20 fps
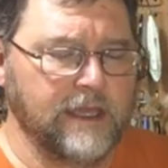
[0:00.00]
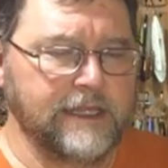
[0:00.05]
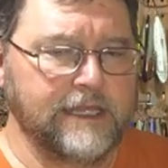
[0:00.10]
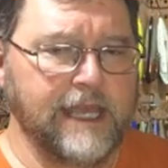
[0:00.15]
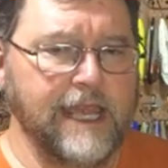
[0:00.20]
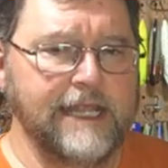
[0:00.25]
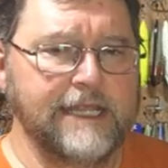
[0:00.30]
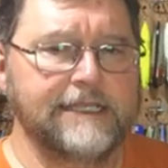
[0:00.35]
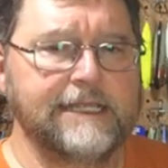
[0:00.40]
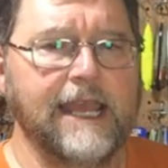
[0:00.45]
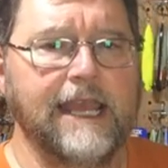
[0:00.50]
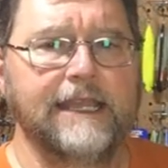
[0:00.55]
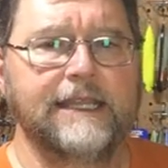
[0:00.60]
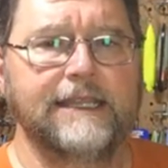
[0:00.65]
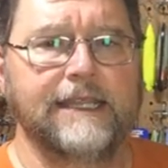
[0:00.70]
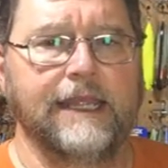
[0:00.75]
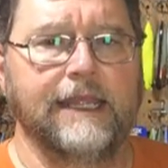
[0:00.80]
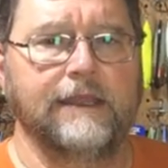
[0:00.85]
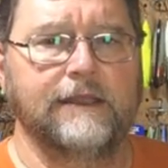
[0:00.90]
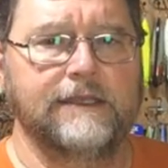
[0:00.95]
they tend
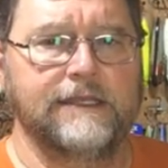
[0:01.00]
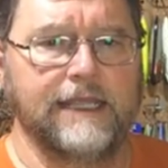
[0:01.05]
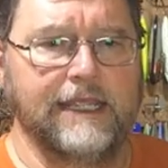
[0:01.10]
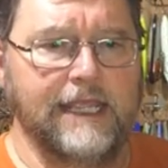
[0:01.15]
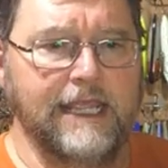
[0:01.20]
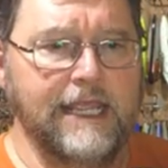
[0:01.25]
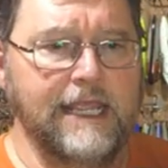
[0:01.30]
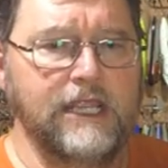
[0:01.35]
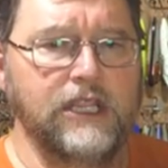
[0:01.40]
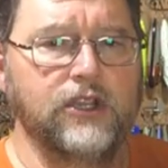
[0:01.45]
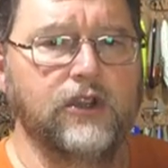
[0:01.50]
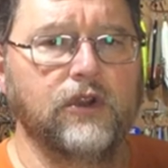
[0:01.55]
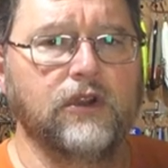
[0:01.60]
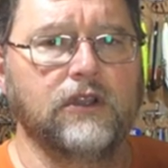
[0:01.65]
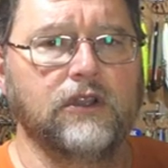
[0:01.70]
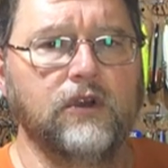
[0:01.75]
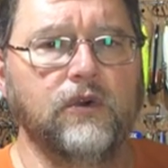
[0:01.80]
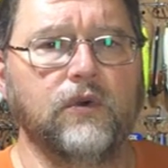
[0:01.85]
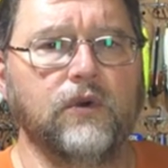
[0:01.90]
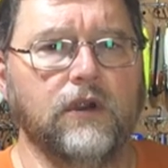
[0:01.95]
to eat your
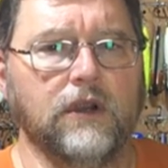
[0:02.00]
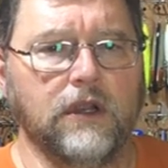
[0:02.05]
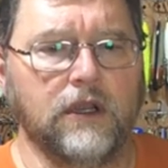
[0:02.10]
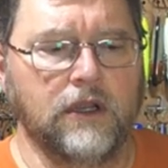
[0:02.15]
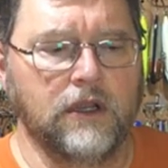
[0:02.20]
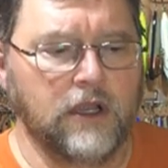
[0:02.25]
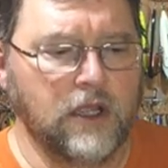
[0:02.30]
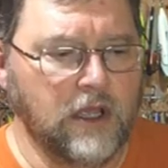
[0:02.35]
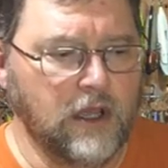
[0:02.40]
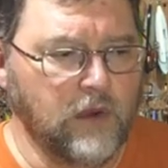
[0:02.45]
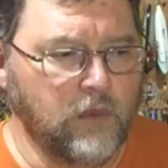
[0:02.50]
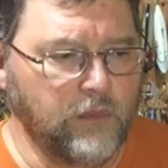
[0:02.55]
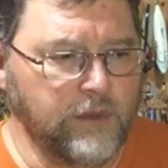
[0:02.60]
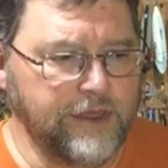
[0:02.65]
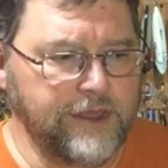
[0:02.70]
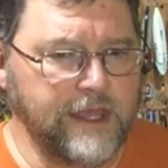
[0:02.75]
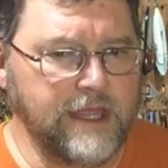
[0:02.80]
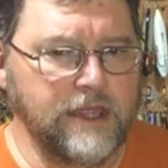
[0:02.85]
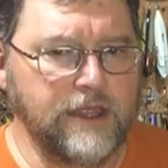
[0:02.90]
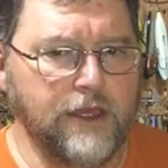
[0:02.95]
lure
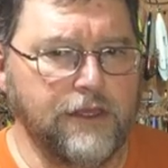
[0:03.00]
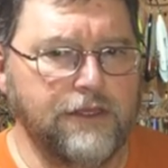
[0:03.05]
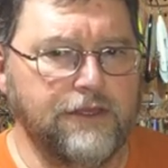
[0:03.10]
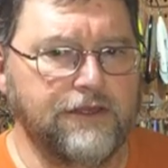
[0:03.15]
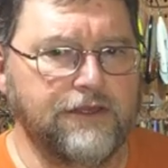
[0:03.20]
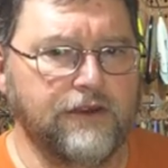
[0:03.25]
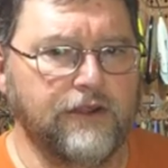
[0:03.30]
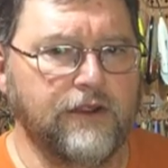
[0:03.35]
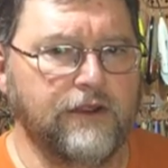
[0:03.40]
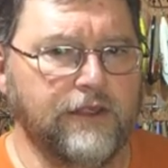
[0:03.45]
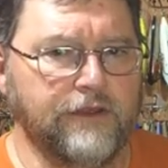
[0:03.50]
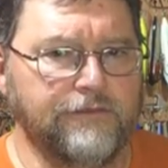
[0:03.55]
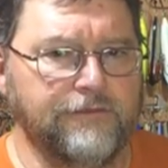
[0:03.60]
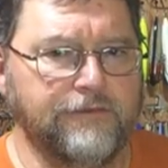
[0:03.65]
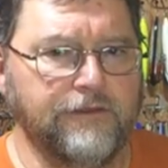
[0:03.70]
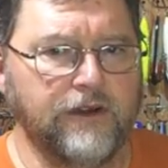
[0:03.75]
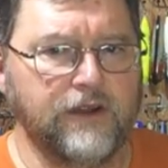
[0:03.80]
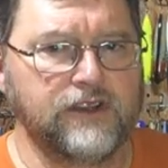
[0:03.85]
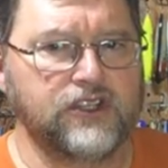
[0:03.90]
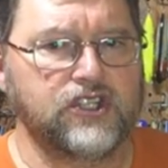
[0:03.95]
within the
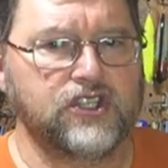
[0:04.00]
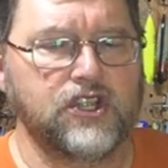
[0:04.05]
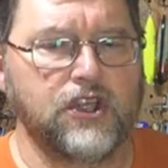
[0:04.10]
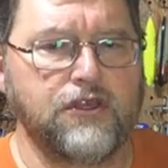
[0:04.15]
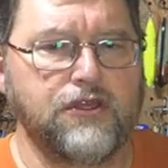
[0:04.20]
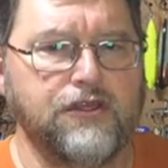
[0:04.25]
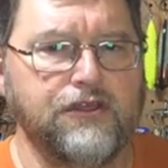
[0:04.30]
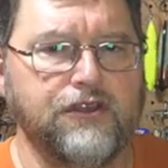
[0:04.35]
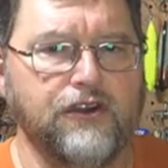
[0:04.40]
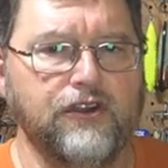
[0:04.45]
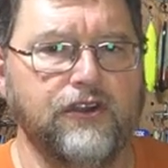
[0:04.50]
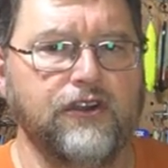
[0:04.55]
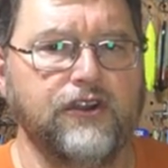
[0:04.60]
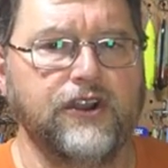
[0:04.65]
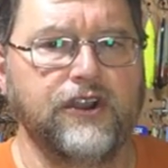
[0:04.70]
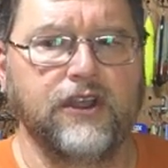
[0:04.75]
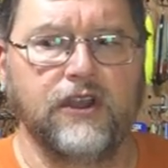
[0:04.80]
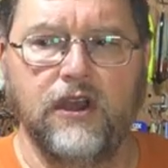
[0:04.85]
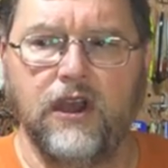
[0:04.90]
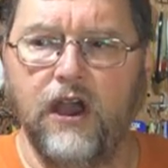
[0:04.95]
first
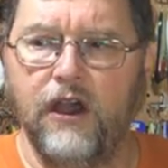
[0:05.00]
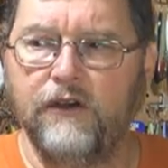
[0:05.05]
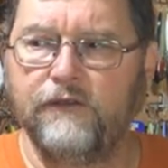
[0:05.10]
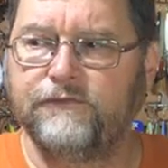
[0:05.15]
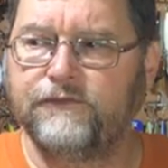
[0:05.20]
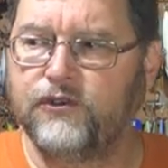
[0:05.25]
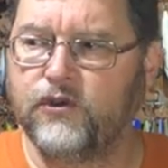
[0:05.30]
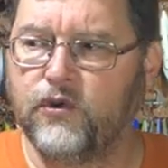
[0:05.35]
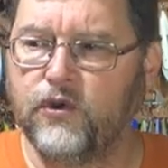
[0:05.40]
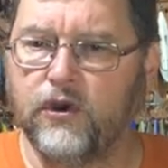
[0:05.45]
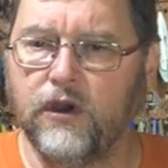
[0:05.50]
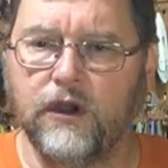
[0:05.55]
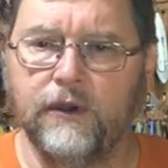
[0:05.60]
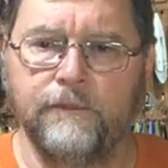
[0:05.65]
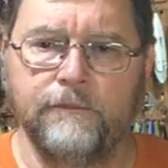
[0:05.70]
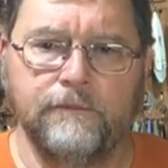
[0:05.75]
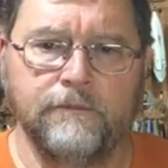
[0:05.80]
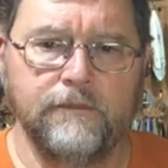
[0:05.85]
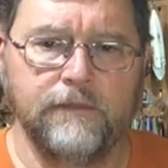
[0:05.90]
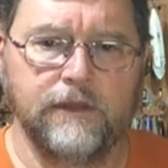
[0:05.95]
third of your
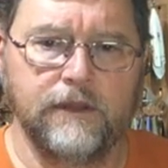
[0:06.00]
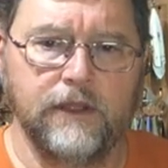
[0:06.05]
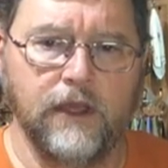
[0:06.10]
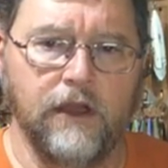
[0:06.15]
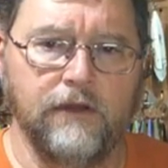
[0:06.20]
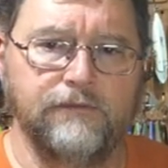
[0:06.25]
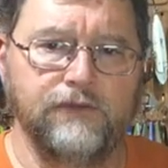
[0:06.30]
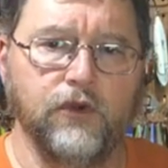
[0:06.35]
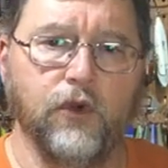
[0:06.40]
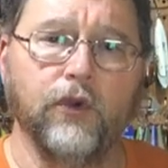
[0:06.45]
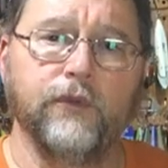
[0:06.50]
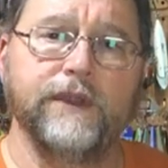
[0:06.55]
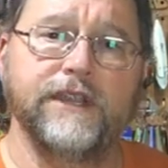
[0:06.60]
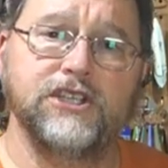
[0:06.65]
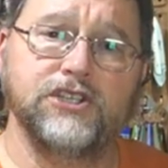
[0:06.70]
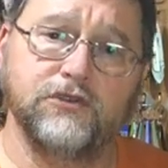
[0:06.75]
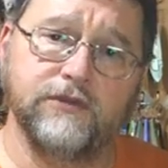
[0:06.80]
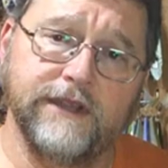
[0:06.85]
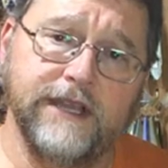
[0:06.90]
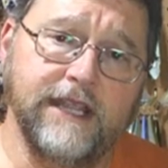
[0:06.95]

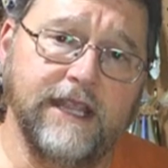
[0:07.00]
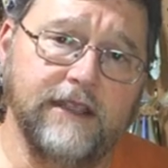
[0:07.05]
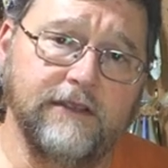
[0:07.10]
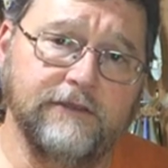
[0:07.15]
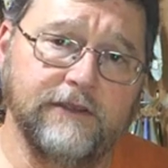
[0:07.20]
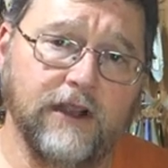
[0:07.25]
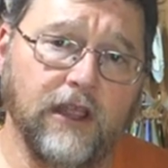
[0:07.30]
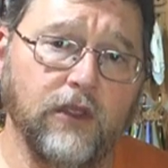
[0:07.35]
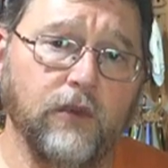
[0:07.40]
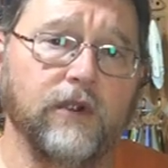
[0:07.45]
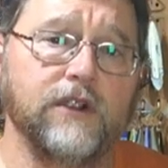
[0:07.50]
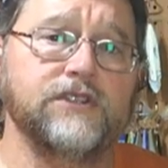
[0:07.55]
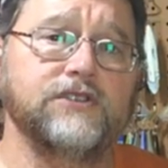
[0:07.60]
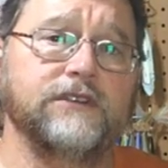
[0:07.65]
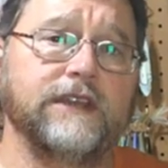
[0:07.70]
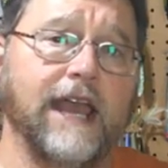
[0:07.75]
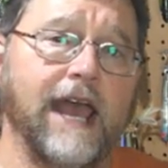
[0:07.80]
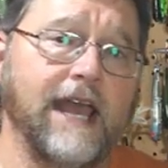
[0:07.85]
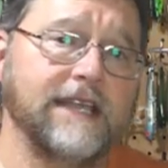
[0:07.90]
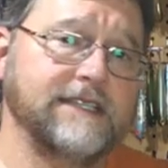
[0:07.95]
retrieve. In other words,
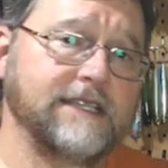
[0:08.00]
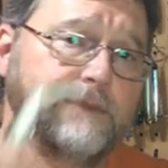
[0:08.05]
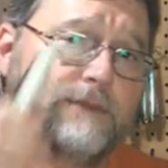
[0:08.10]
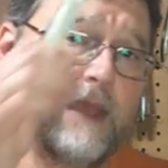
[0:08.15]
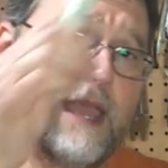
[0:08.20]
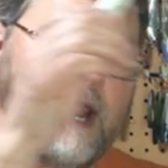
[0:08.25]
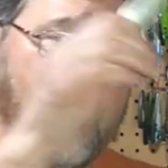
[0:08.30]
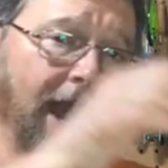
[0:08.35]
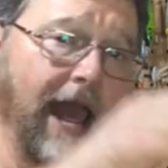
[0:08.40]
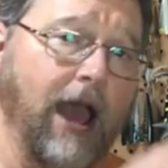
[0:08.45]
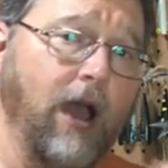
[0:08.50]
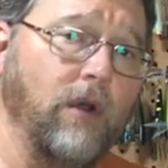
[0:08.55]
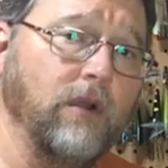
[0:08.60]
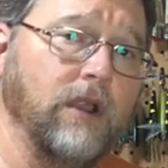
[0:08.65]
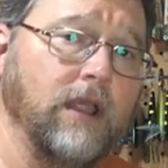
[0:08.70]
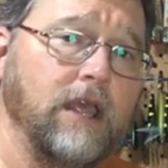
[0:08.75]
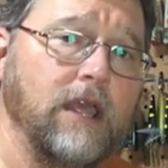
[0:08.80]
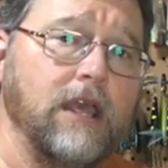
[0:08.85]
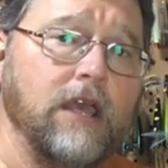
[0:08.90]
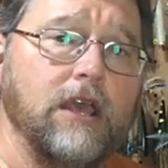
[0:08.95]
you cast the bait
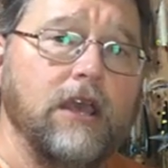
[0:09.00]
out,